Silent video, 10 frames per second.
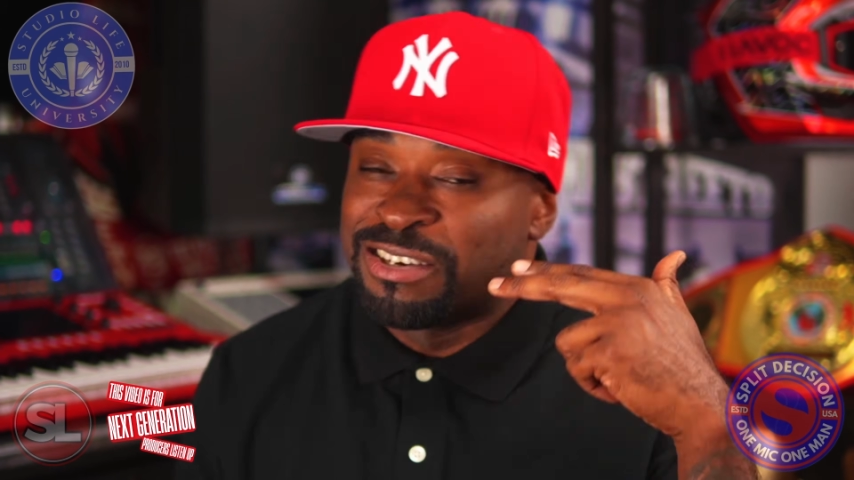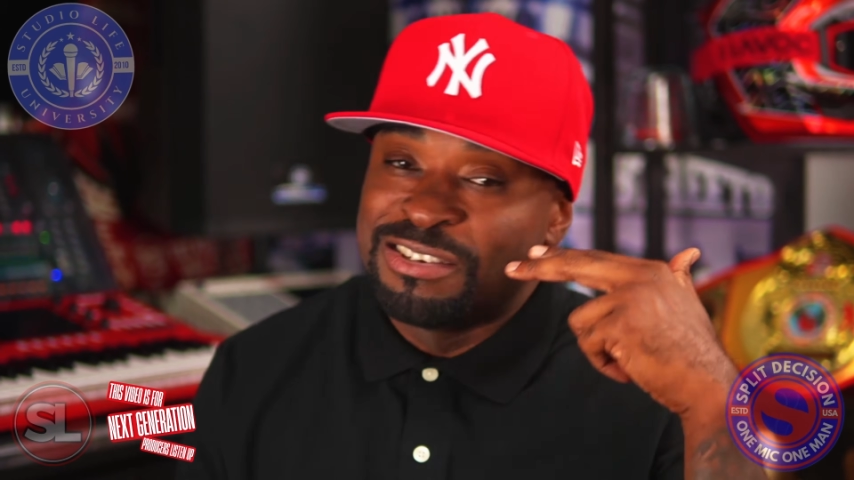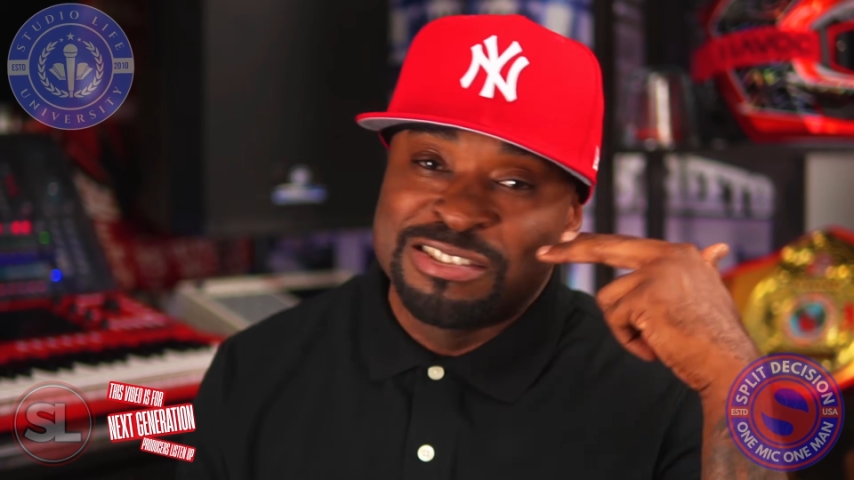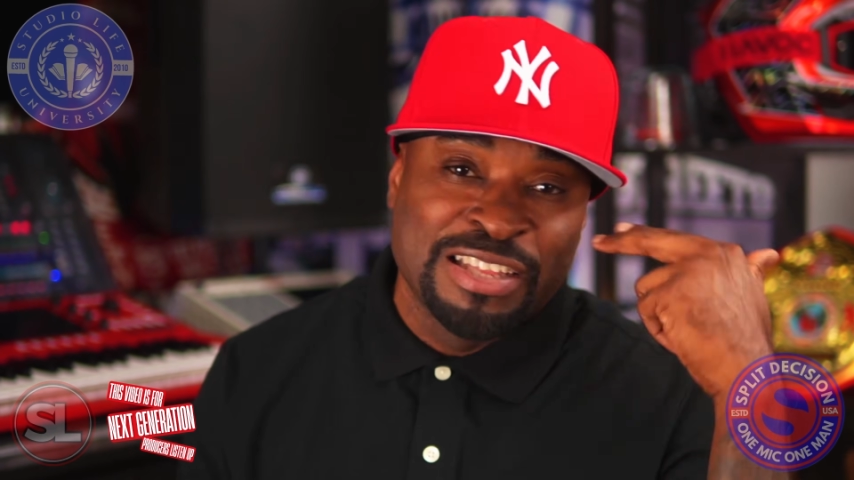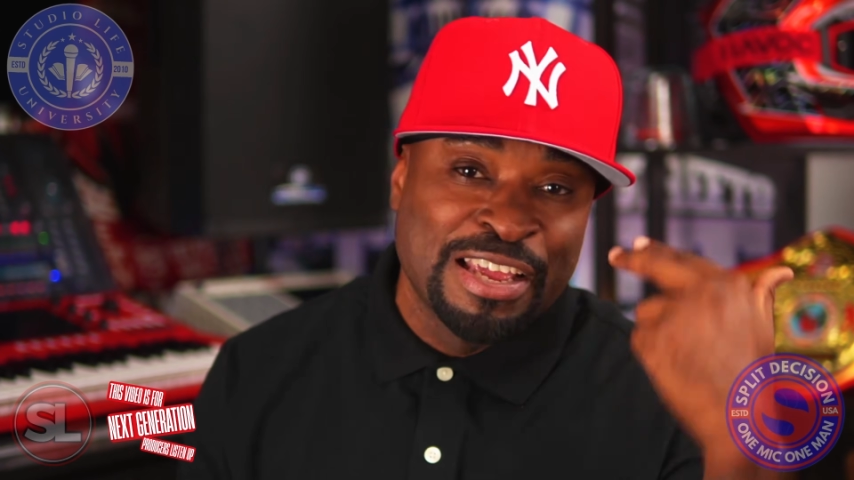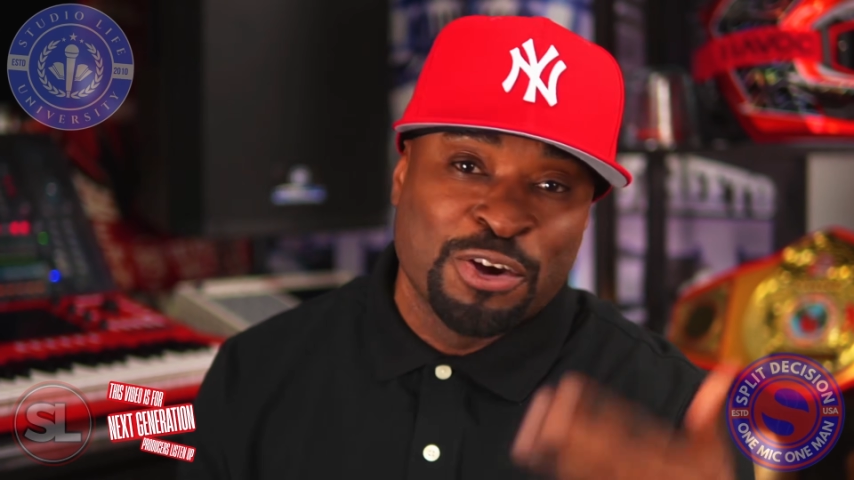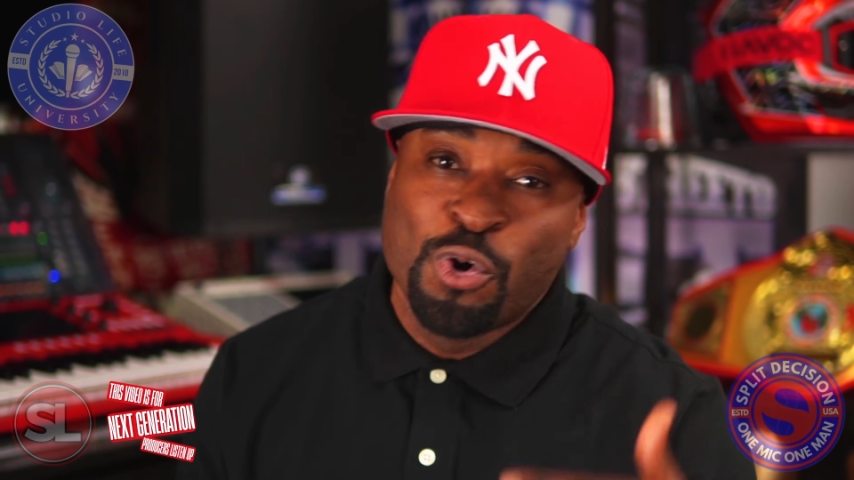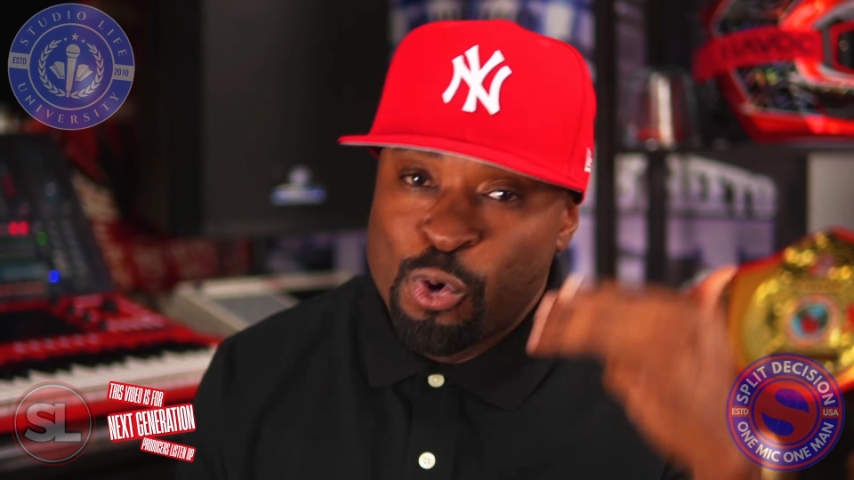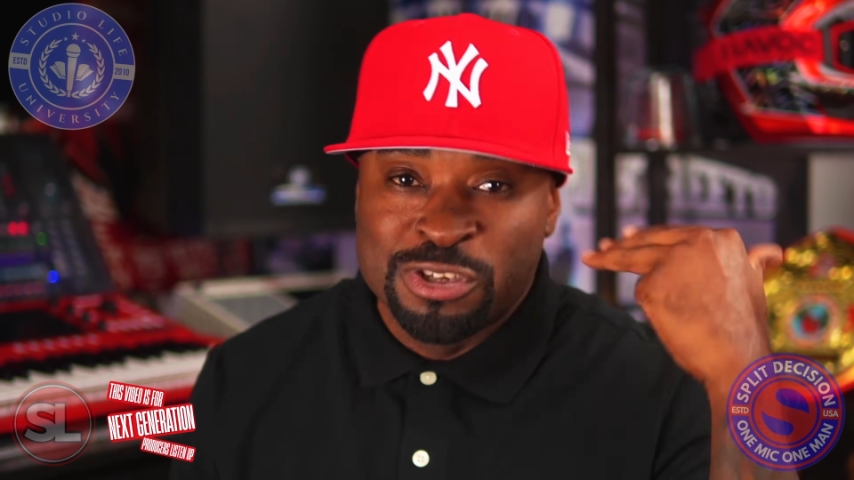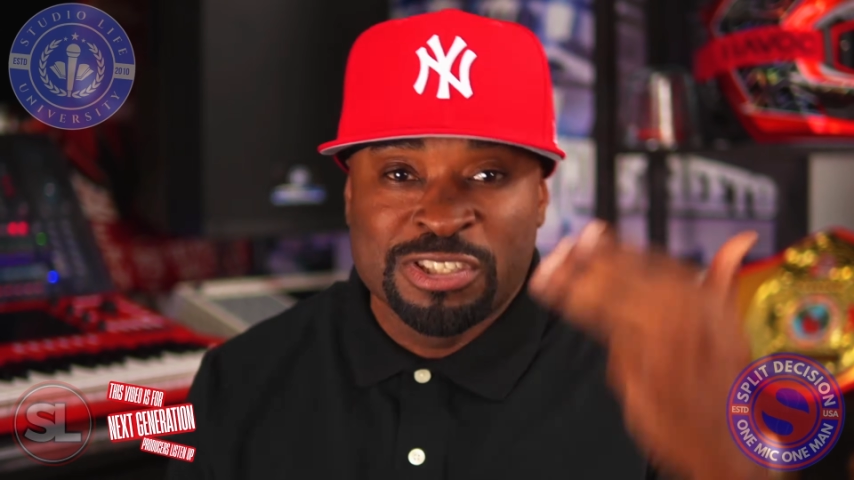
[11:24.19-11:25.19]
understand chord